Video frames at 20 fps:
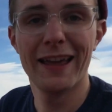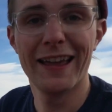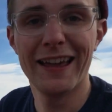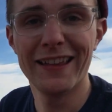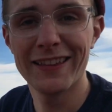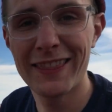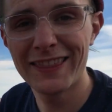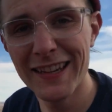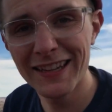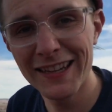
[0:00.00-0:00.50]

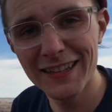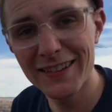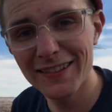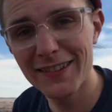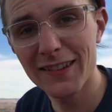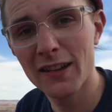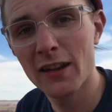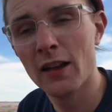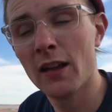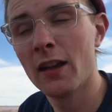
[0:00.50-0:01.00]
And the thing
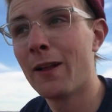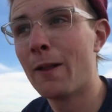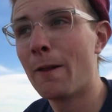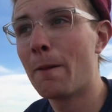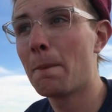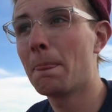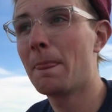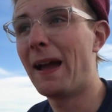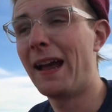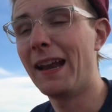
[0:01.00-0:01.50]
is,
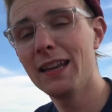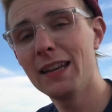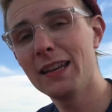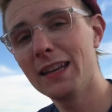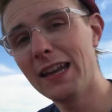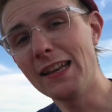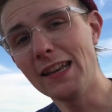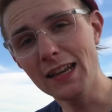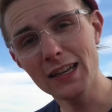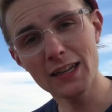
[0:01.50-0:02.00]
I
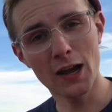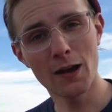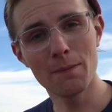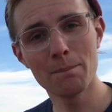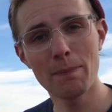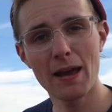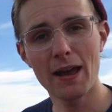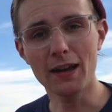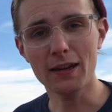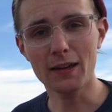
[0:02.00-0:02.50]
didn't, it didn't
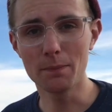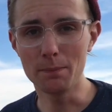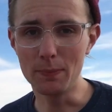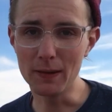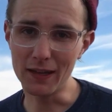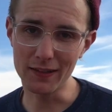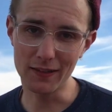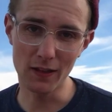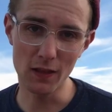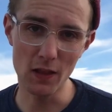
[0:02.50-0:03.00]
come back
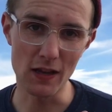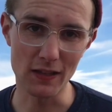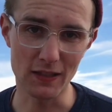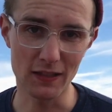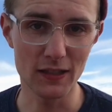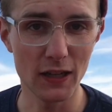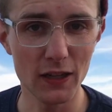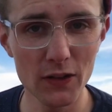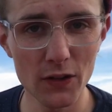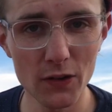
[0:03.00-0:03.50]
because it
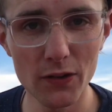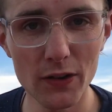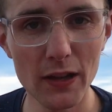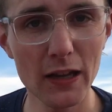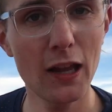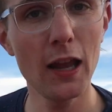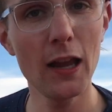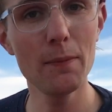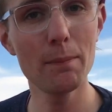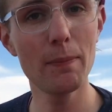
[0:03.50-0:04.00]
lost signal.
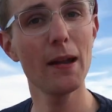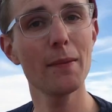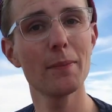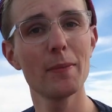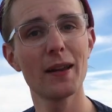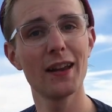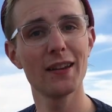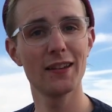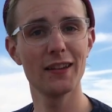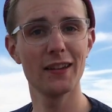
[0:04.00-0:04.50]
It came back
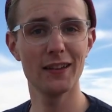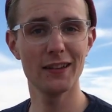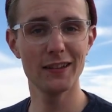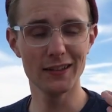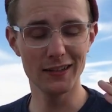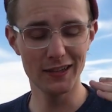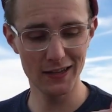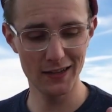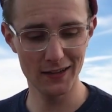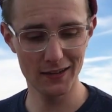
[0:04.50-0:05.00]
because it
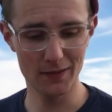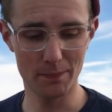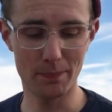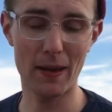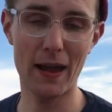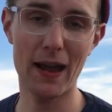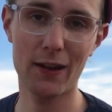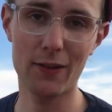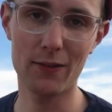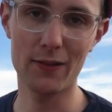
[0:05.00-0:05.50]
needed the
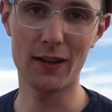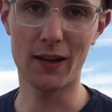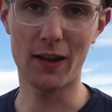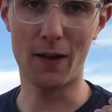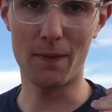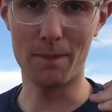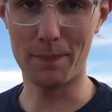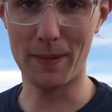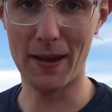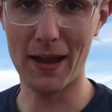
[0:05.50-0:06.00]
battery to
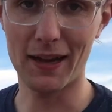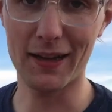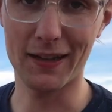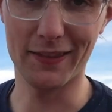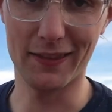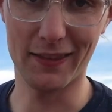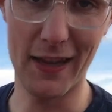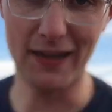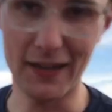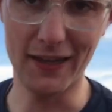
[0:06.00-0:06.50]
come back
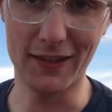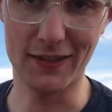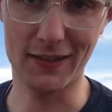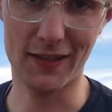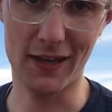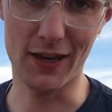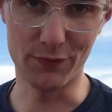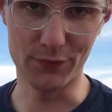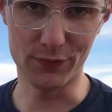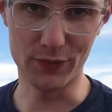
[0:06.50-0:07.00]
and land
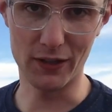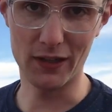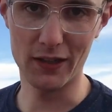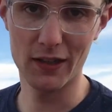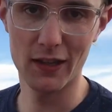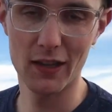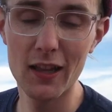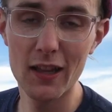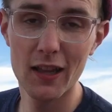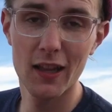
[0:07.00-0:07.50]
safely.
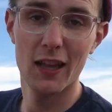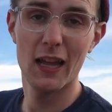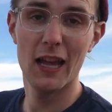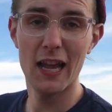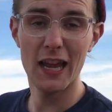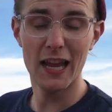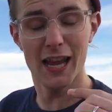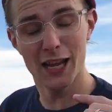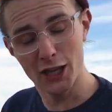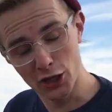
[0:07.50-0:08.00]

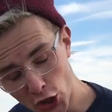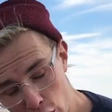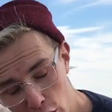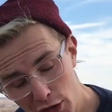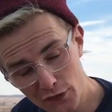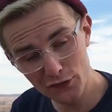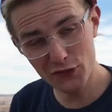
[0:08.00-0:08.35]
It could